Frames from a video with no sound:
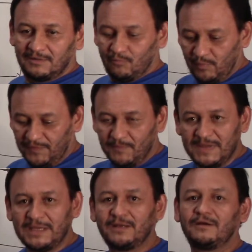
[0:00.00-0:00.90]
with the
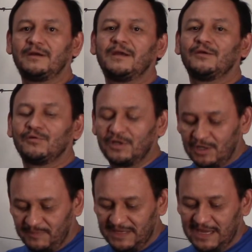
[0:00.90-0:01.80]
meter and you're
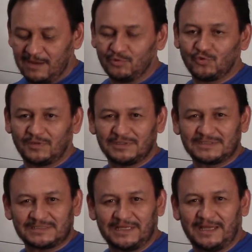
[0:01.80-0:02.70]
going to be able to
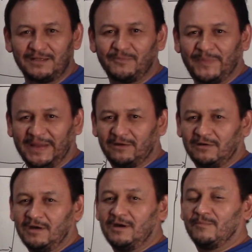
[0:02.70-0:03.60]
understand it
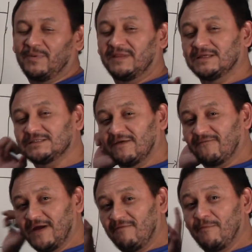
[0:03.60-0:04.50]
better. But this is the
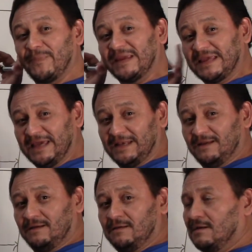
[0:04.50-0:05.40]
very
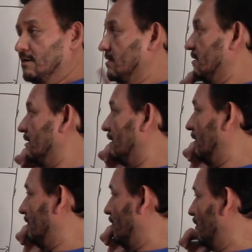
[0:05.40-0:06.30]
beginning
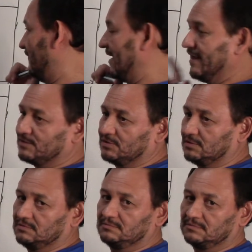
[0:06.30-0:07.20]
of
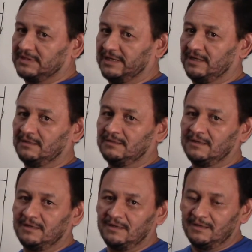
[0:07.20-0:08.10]
electrical, okay?
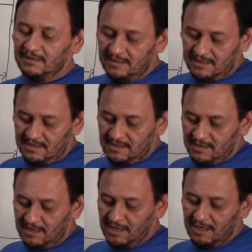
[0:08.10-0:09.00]

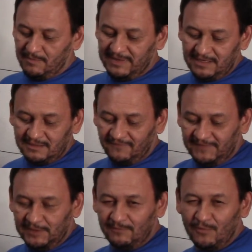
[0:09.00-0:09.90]
I've been in the
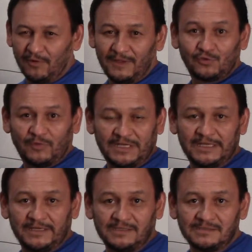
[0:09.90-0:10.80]
field more than 20
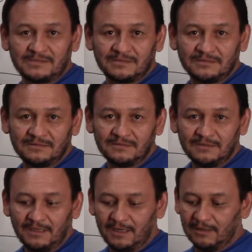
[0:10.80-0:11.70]
years.
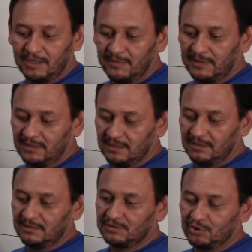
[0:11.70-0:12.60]
I'm going to
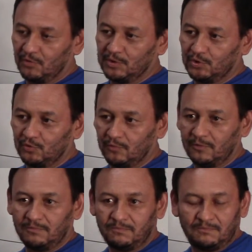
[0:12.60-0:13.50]
be showing
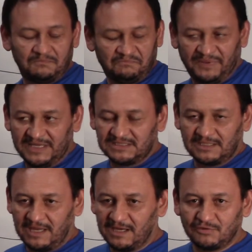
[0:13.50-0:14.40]
you
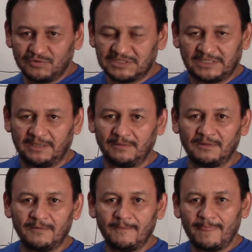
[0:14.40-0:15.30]
basic air conditioning,
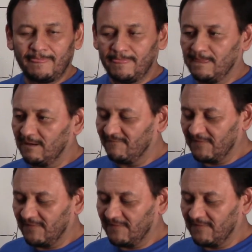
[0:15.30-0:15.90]
the